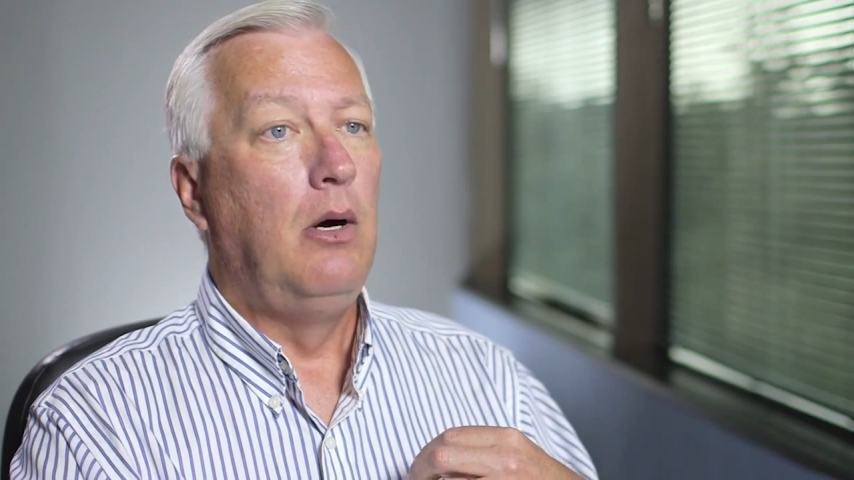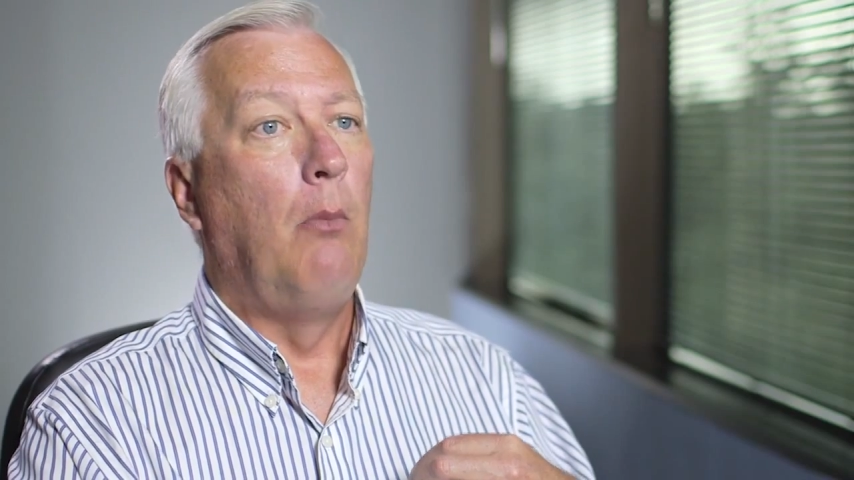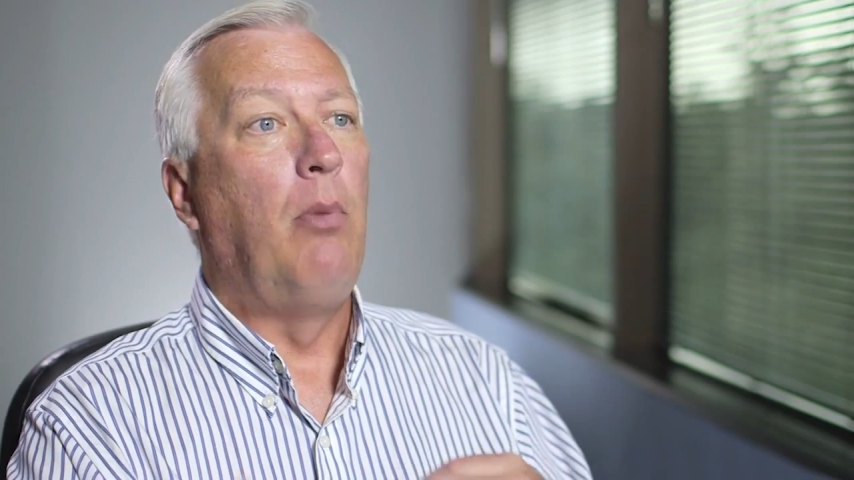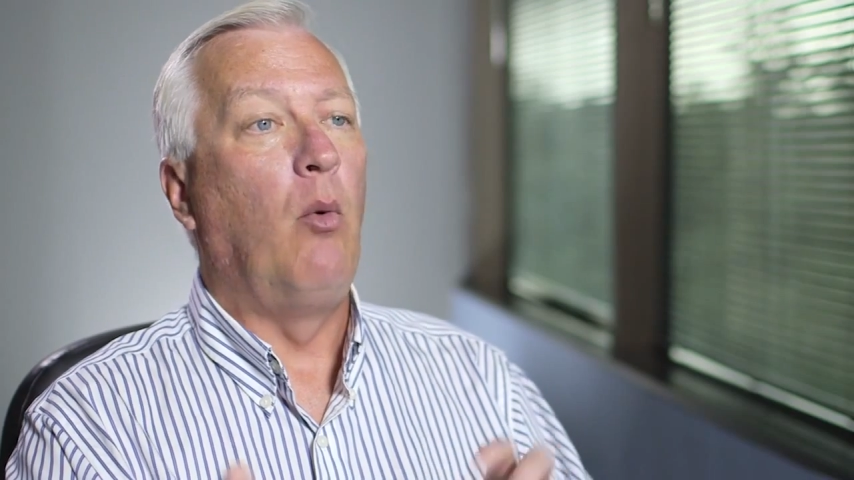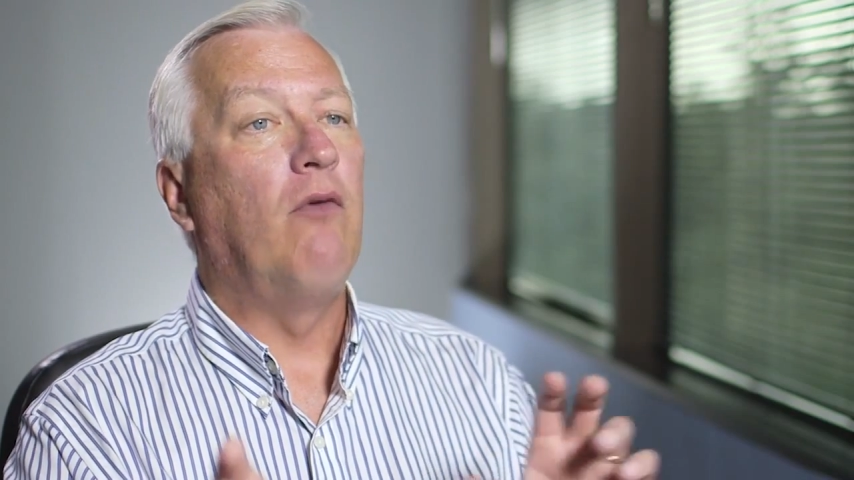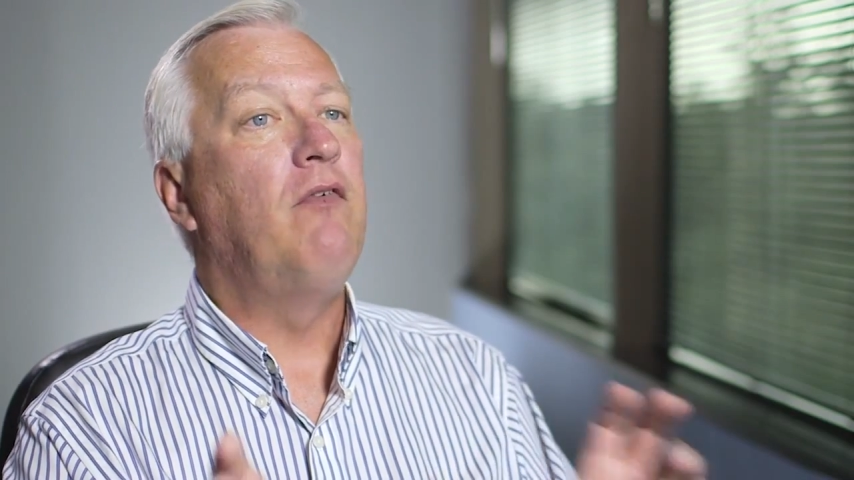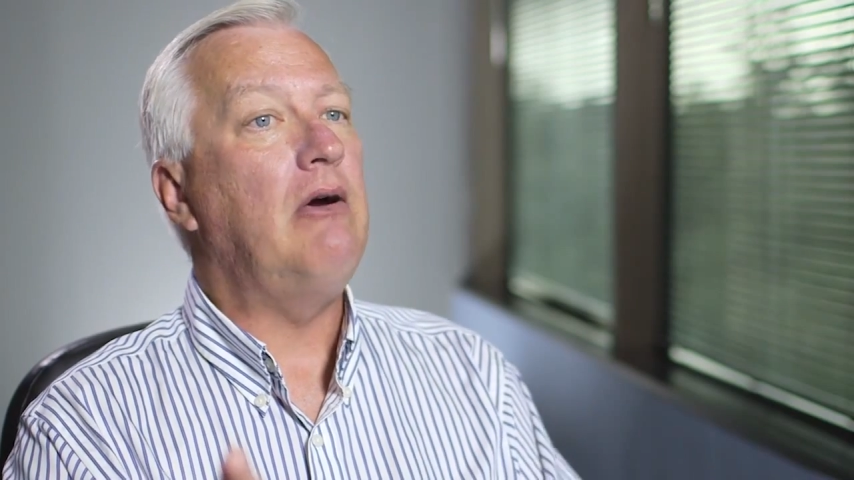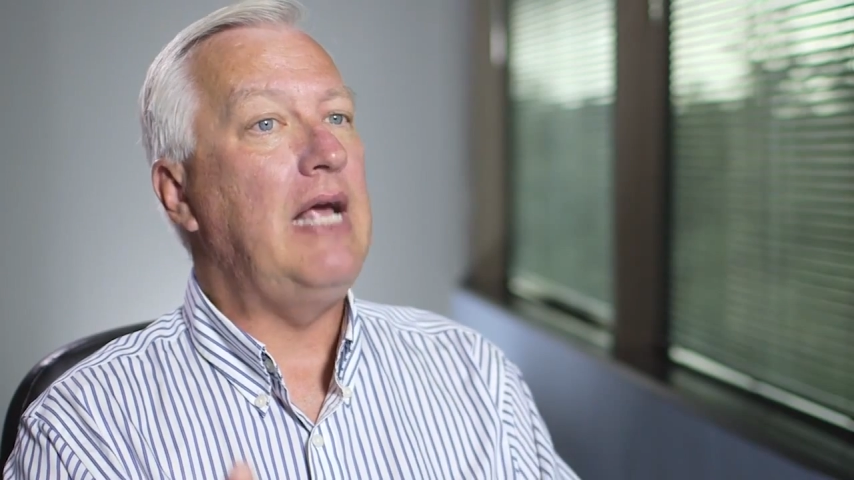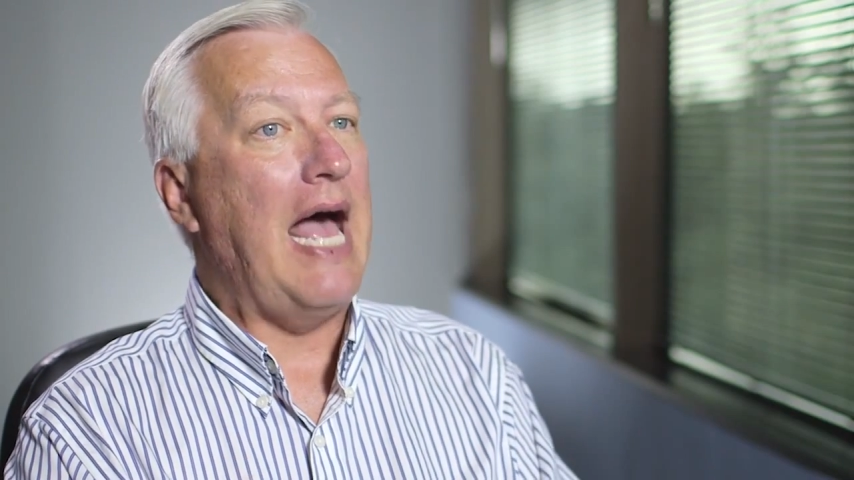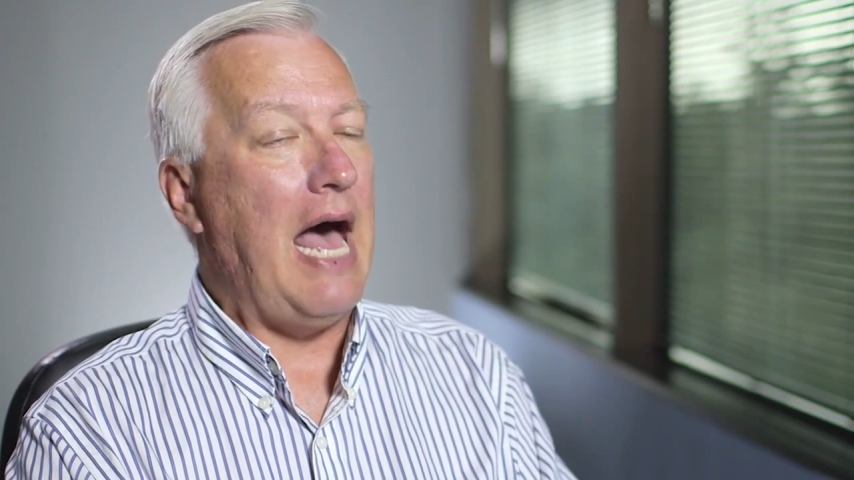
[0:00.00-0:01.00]
but we're
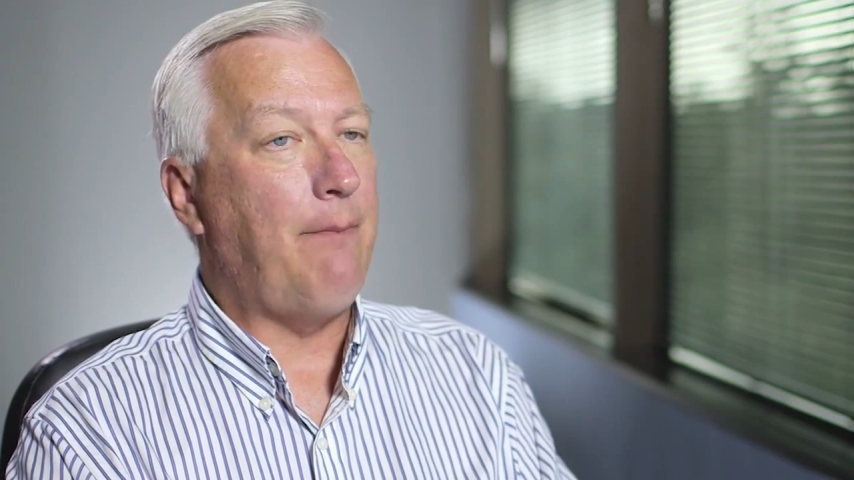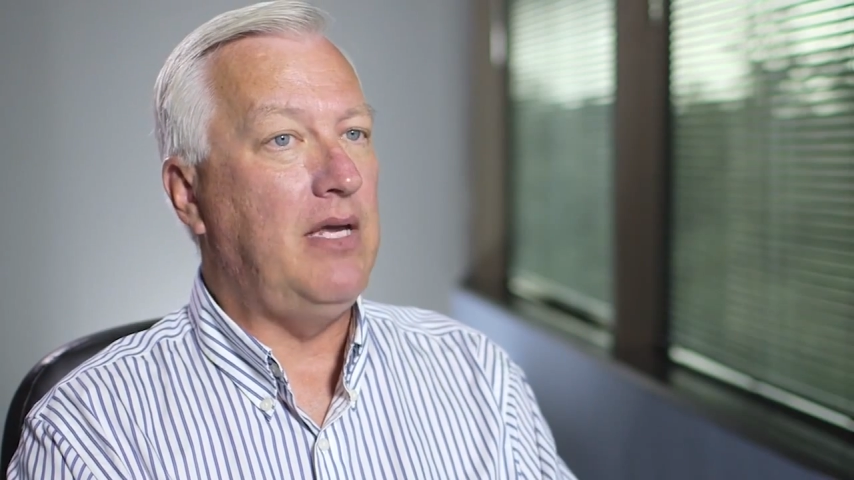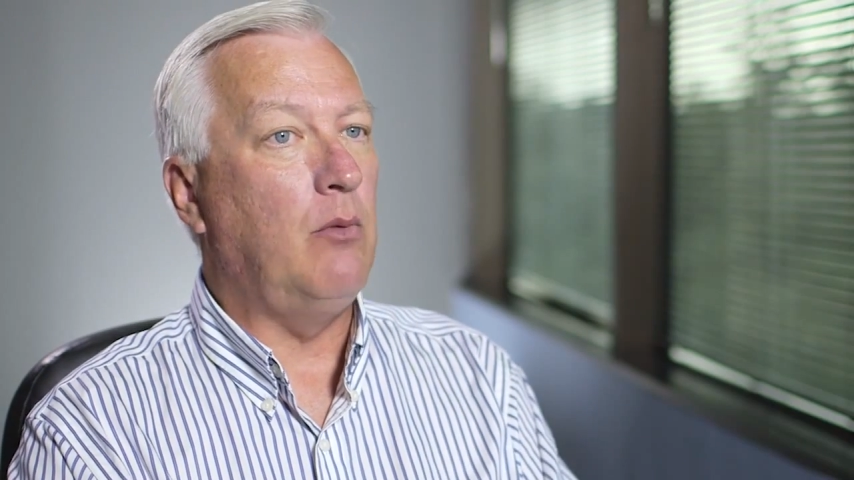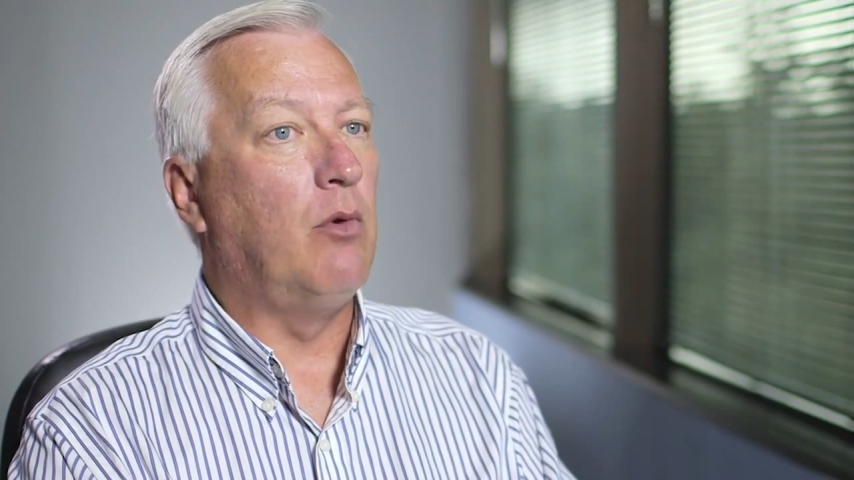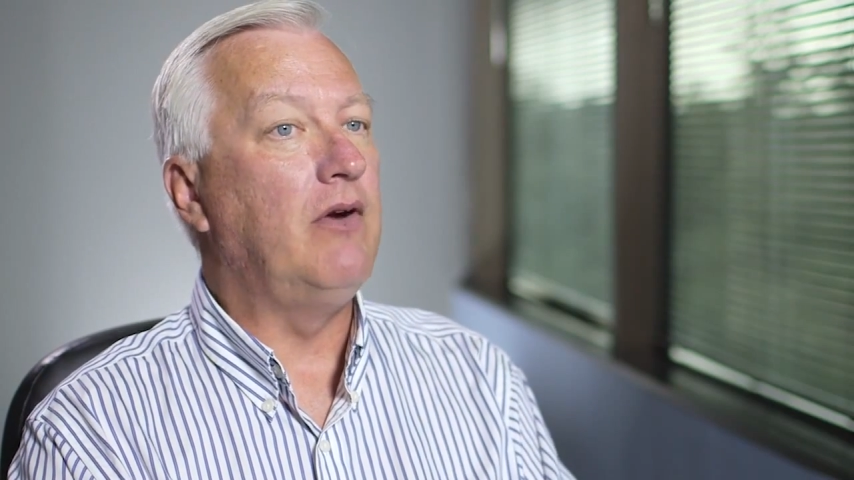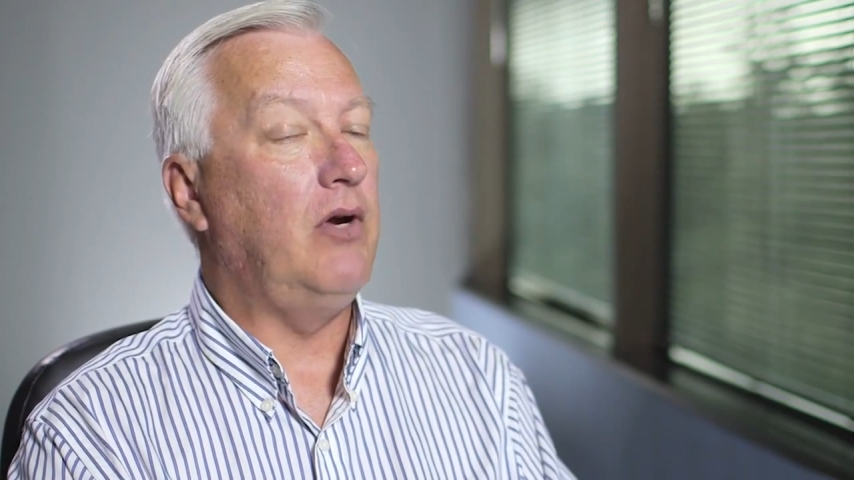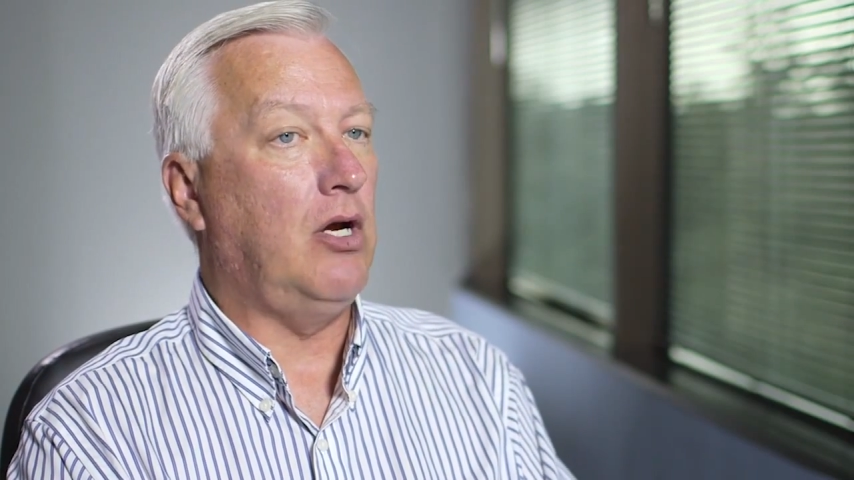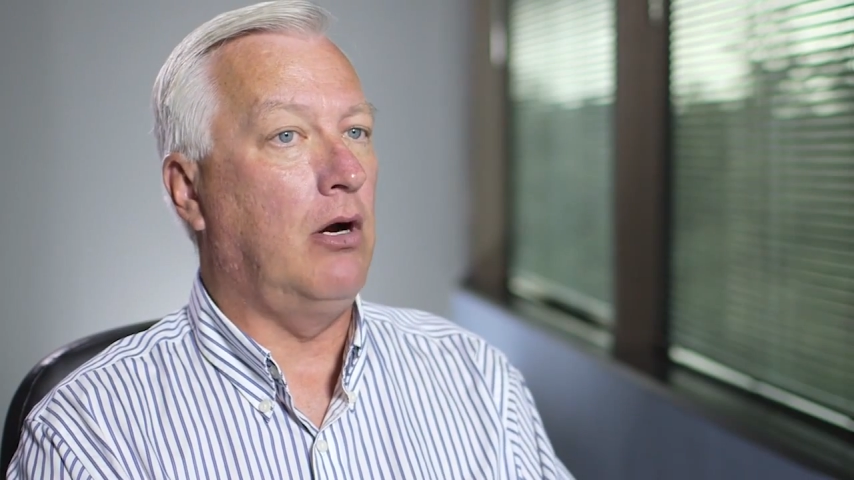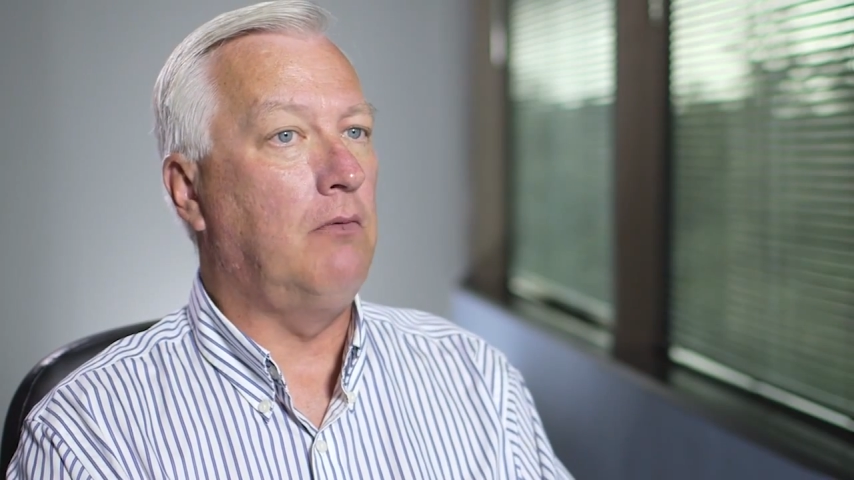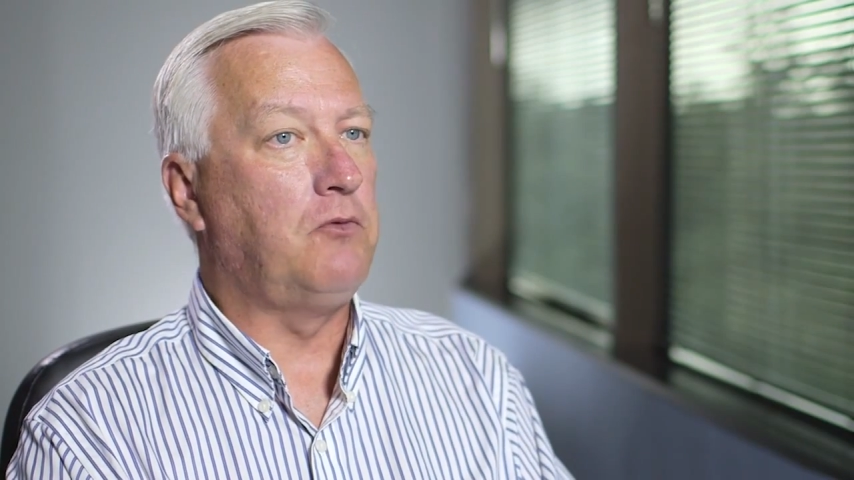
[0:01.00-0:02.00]
very happy and we're very
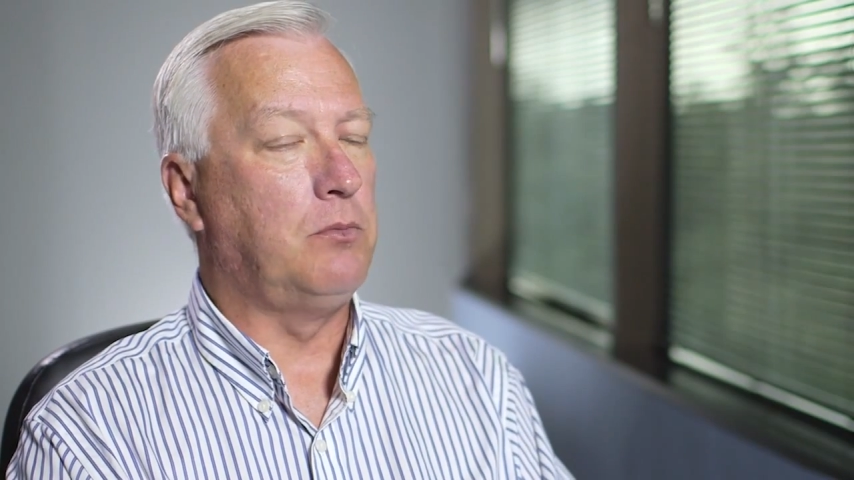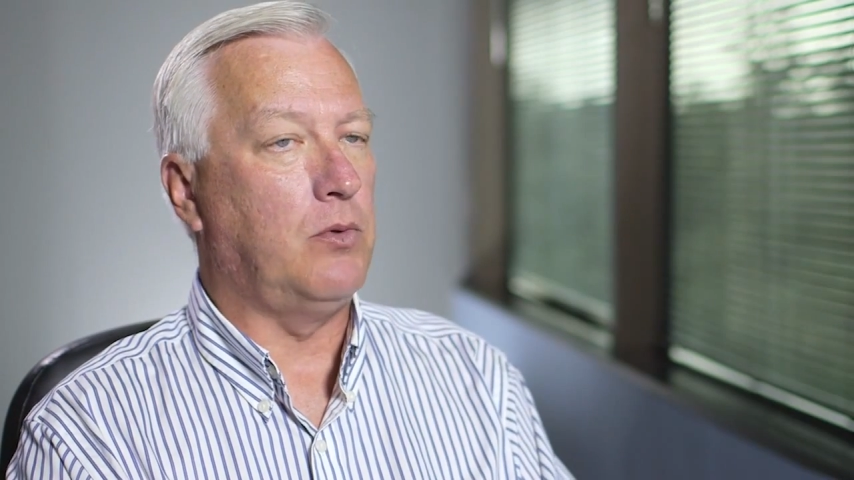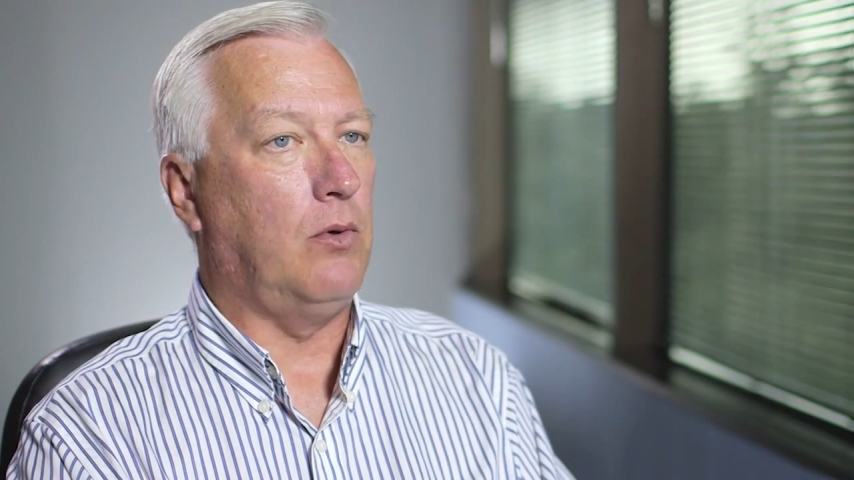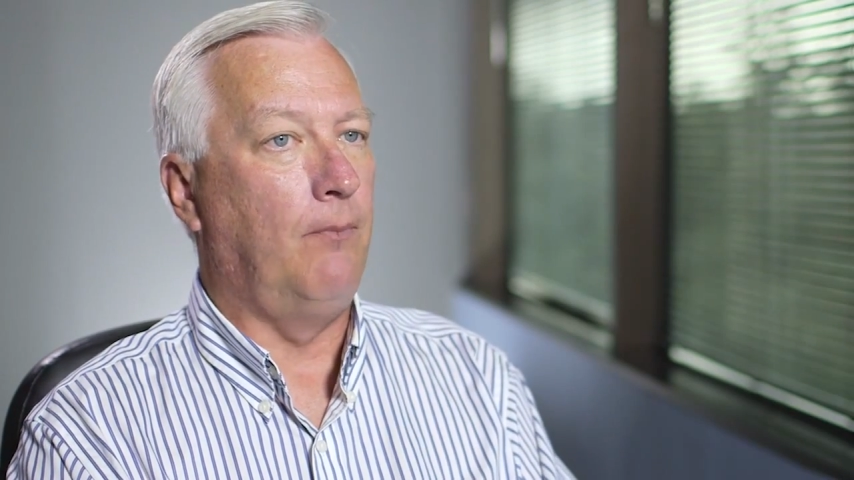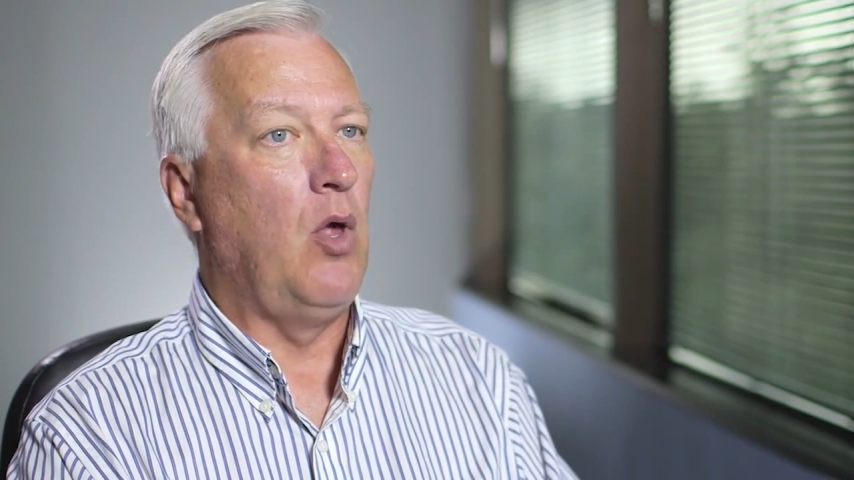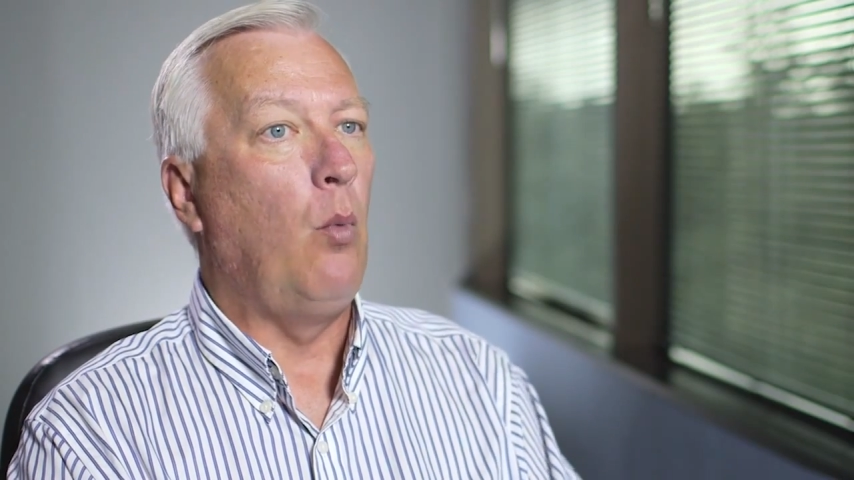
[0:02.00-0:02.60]
comfortable